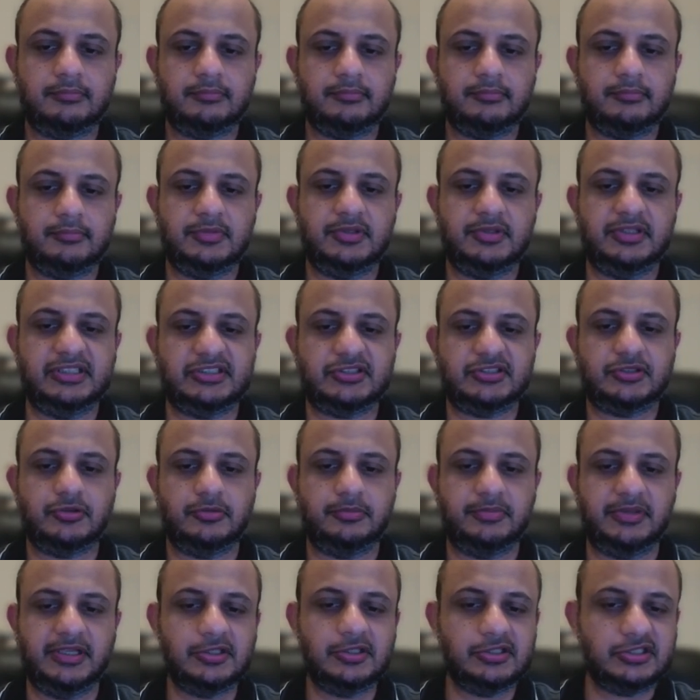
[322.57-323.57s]
this to
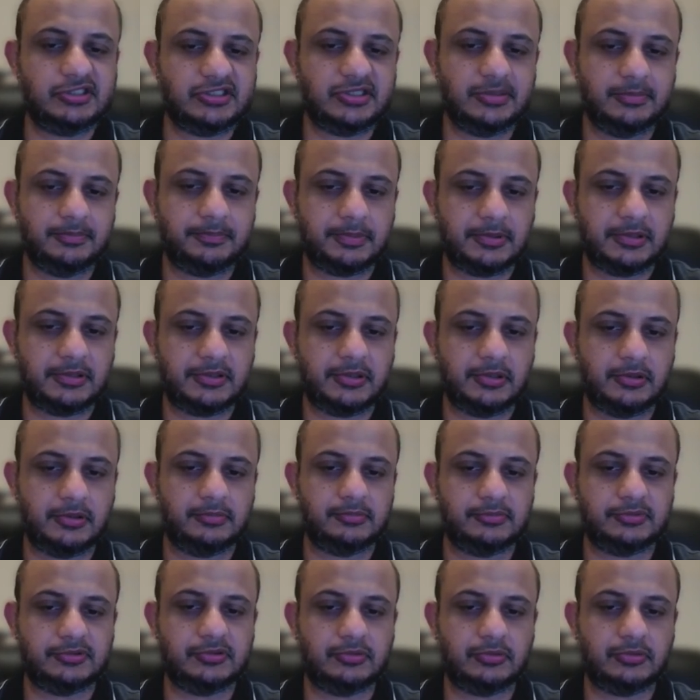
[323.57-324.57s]
me in simple
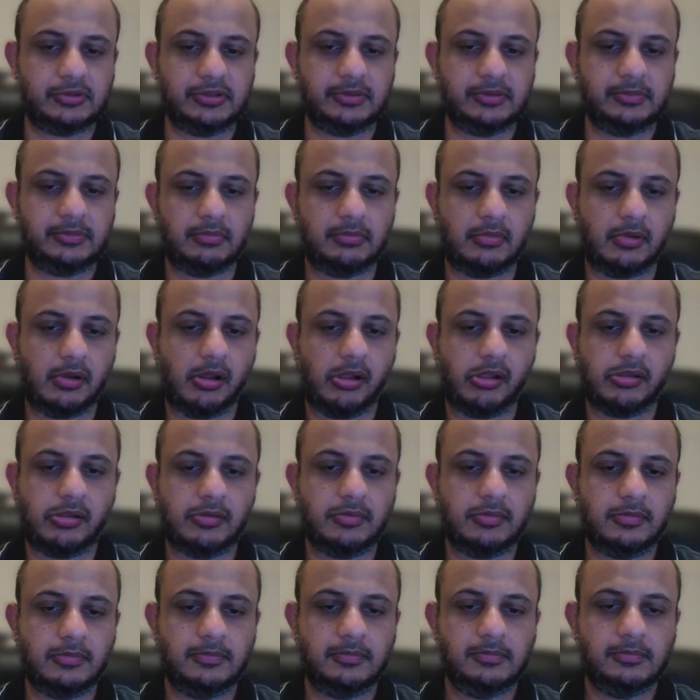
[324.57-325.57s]
terms, okay?
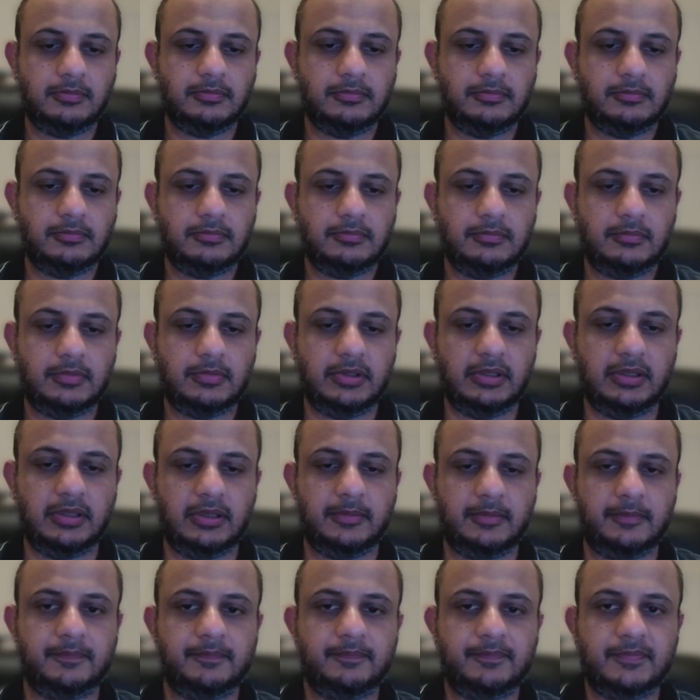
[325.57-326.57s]
Yeah,
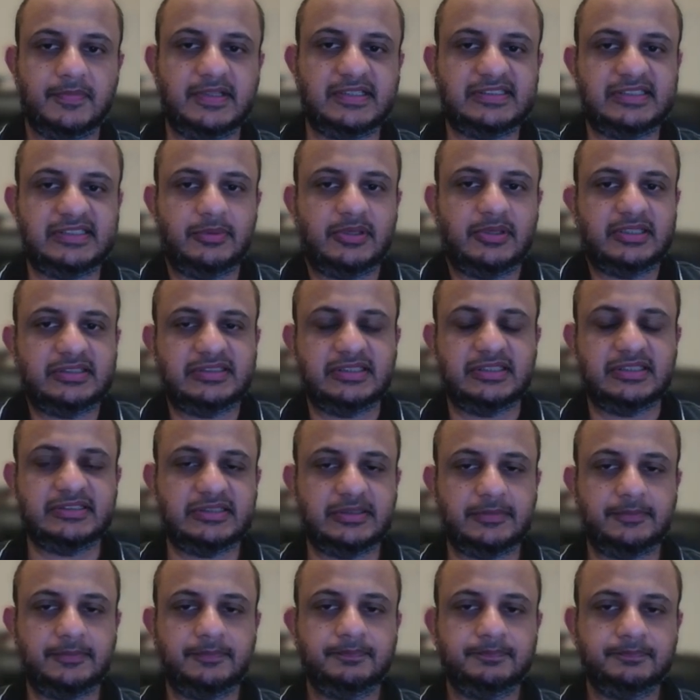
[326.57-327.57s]
let's see what it
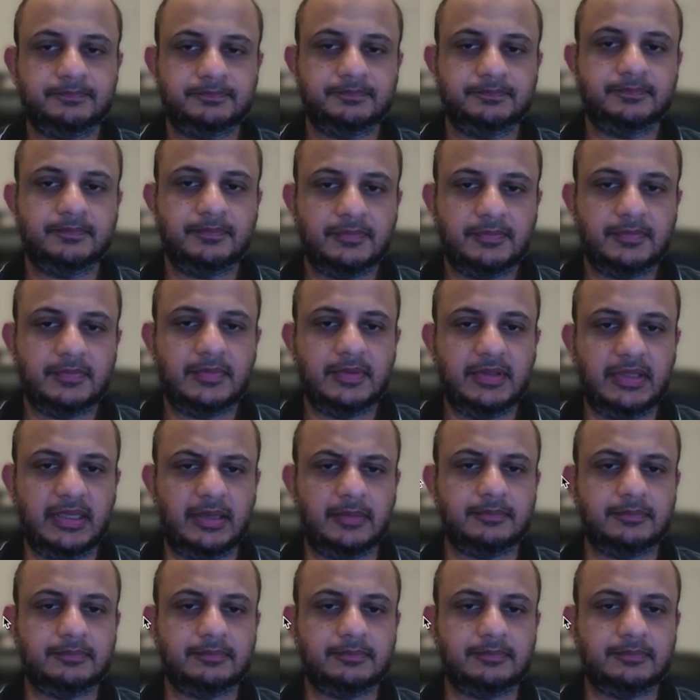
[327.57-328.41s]
says. Yeah,